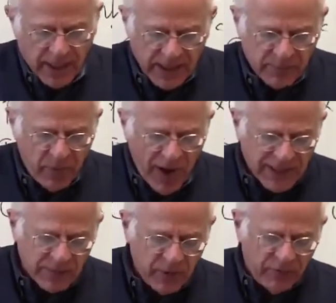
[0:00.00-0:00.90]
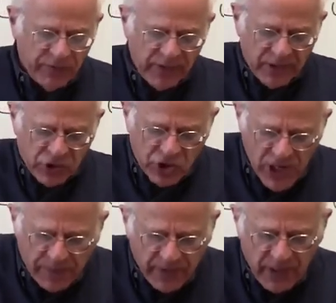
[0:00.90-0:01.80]
that it's possible for the
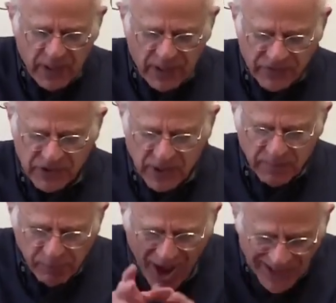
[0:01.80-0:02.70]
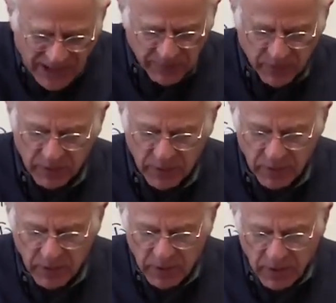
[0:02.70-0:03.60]
cheapening of C, possible,
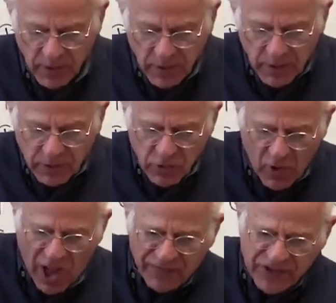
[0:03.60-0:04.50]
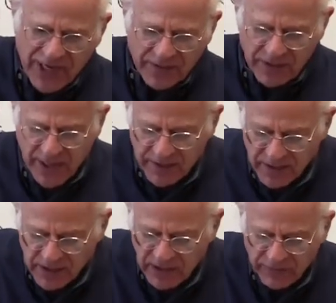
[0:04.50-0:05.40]
to offset the
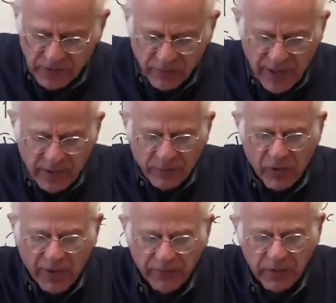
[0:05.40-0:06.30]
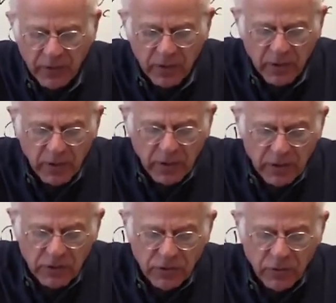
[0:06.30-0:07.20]
tendency for the rate of profit
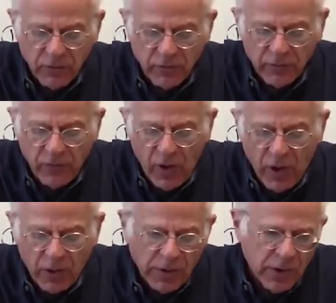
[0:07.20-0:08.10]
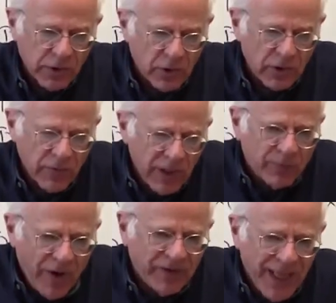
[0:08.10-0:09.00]
to fall, so the rate
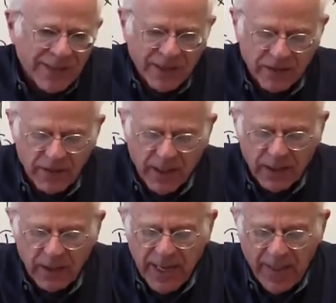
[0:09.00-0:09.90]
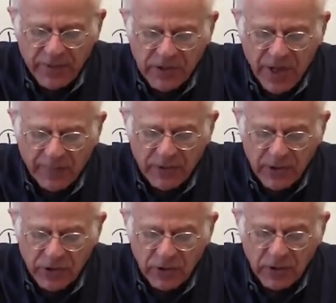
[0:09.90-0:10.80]
of profit doesn't, and the capitalist
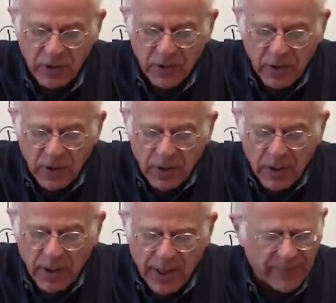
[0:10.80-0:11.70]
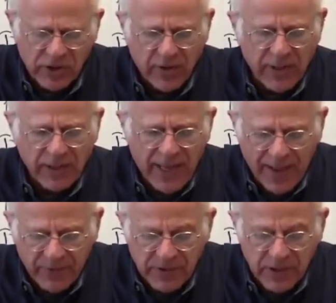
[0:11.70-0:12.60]
competition, uh, I'm sorry, then
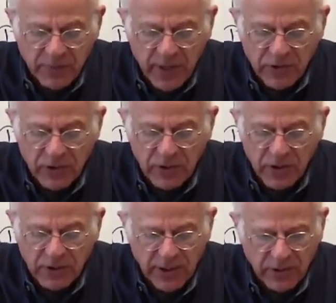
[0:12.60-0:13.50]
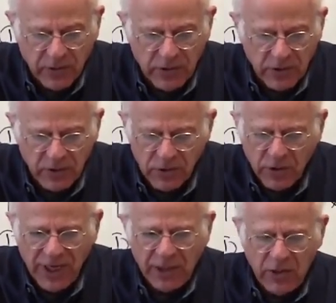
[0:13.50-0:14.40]
capitalist expansion continues.
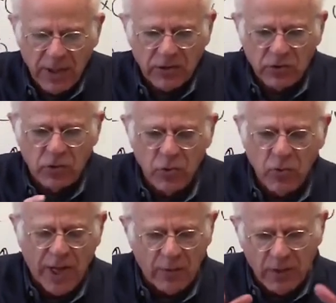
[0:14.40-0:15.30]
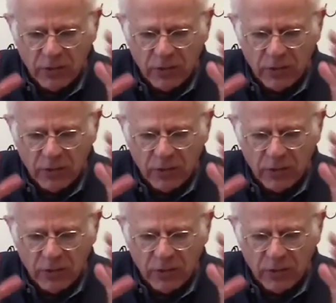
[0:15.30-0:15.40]
So you got, you got two, I don't